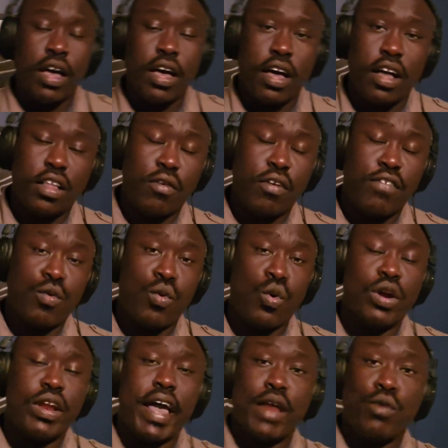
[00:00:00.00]
Hello
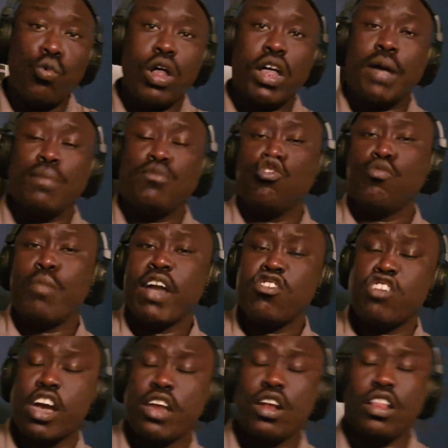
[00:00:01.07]
everyone and welcome to my
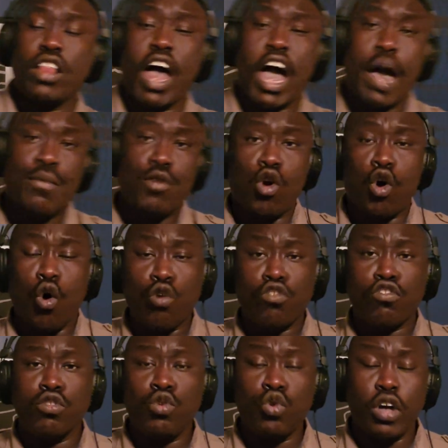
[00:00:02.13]
channel. I am your
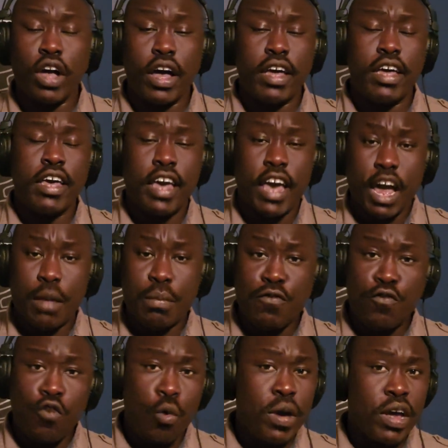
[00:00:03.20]
host Luca, and
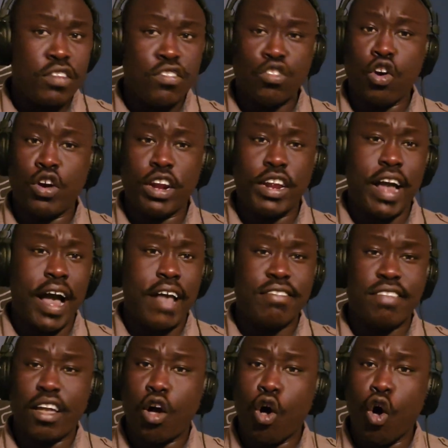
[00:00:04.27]
before we get started guys,
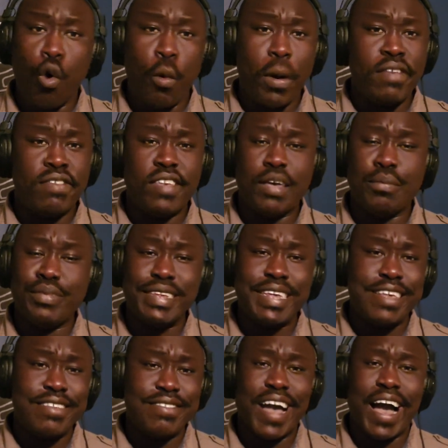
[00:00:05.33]
like I always say,
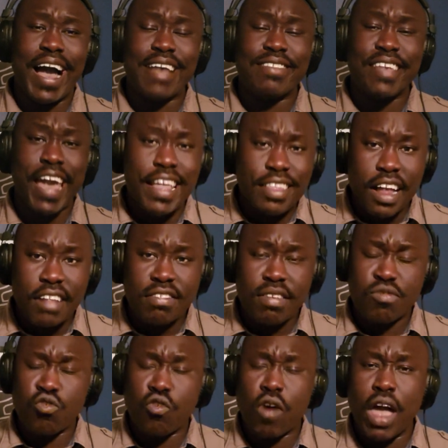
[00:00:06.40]
please guys hit that
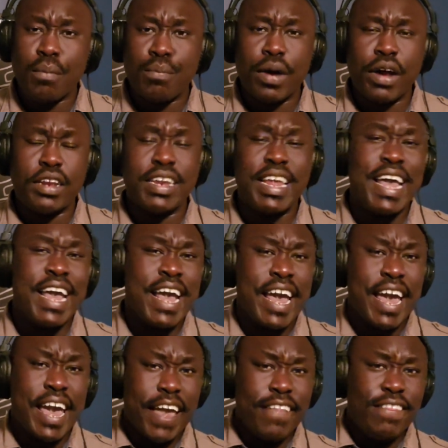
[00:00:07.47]
subscribe button,
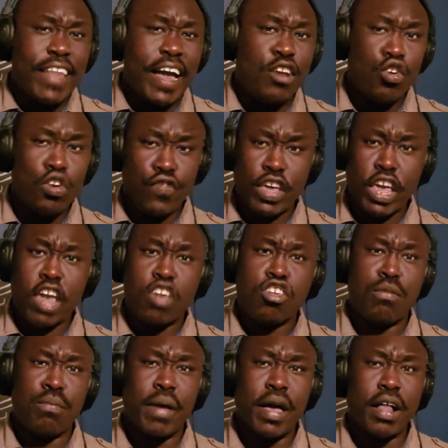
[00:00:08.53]
hit that
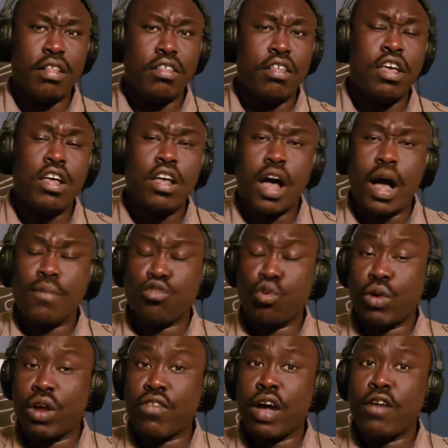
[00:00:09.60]
notification bell, so
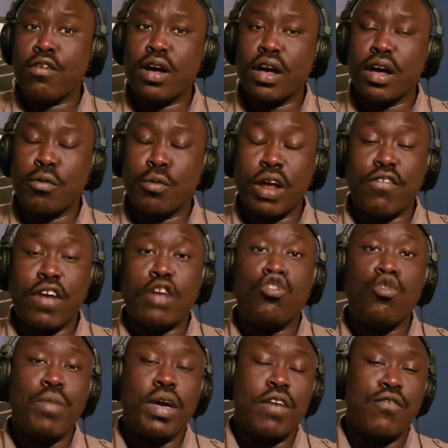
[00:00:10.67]
whenever I
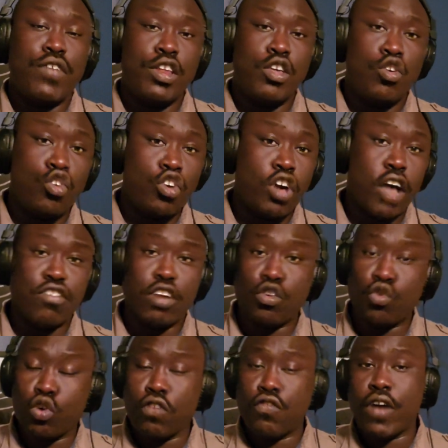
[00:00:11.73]
do make a video you guys are
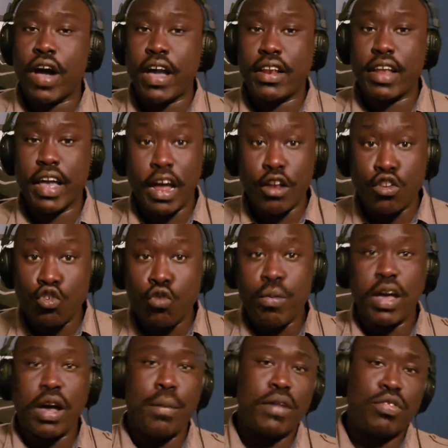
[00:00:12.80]
notified. And I do
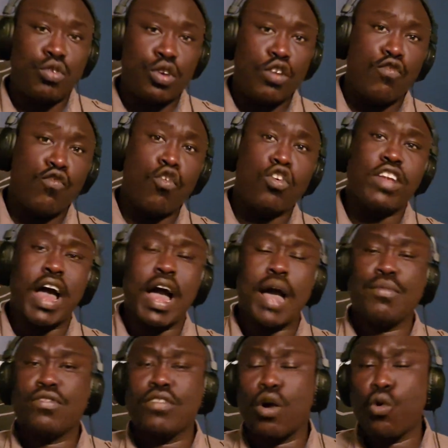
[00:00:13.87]
make about 3 to 4
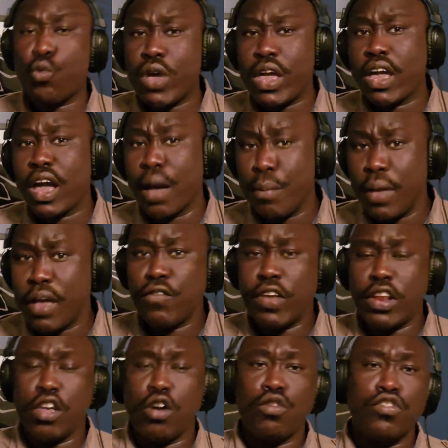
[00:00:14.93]
times a week. I make
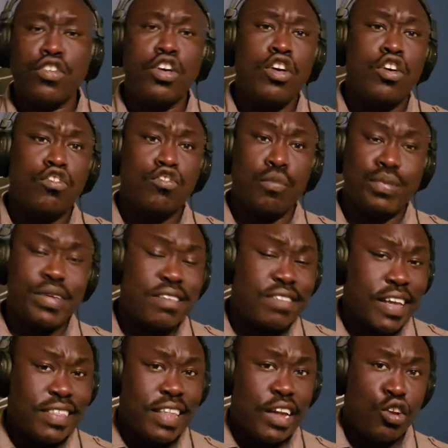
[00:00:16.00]
videos, so please
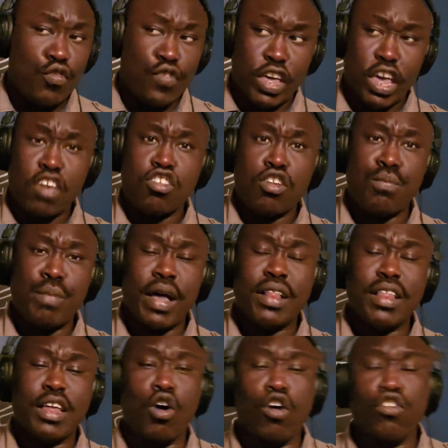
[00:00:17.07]
hit that notification
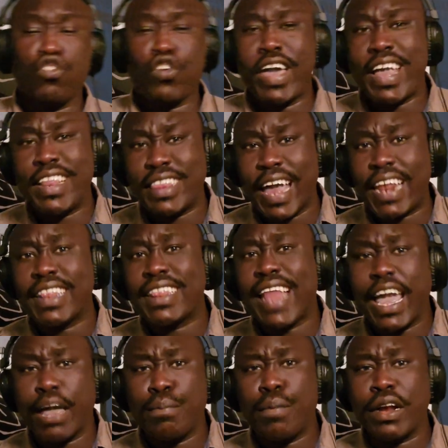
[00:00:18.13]
bell and also hit that
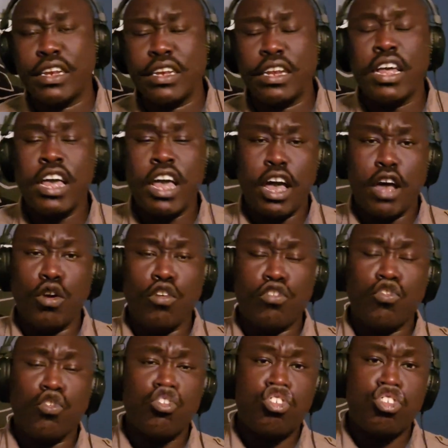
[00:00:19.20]
like button and
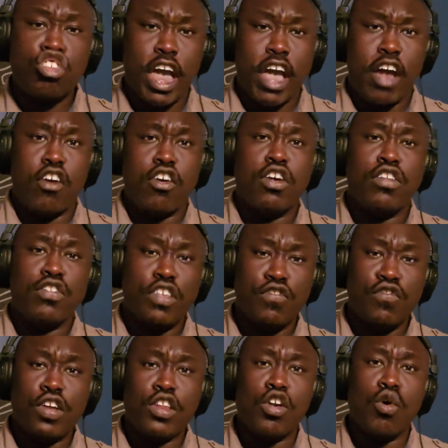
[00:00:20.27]
also share
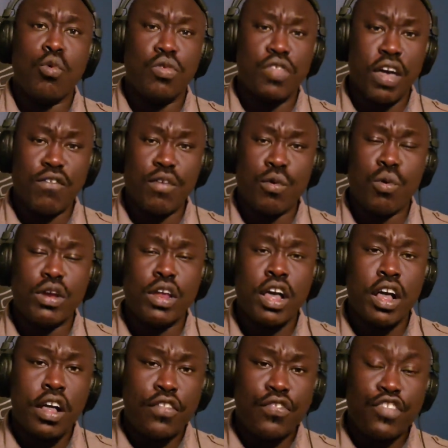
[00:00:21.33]
this video with everyone.
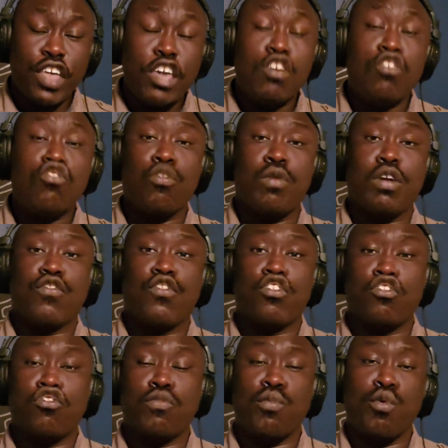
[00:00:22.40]
Thank you so much for
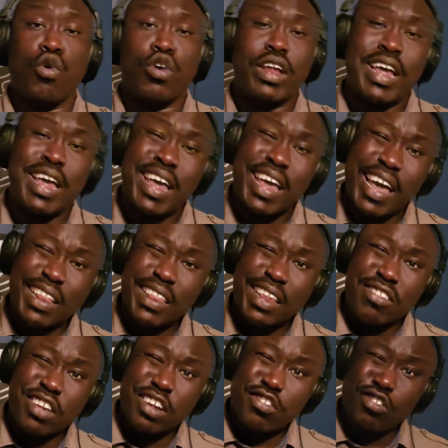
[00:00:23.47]
your support, and
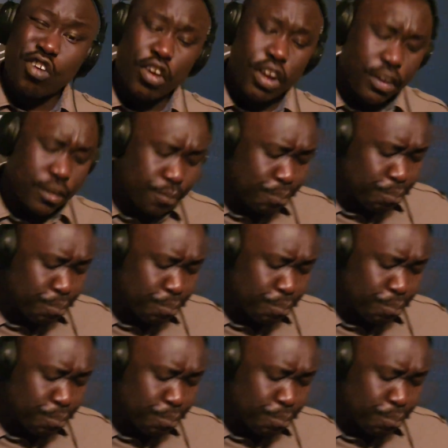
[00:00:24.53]
let's get started.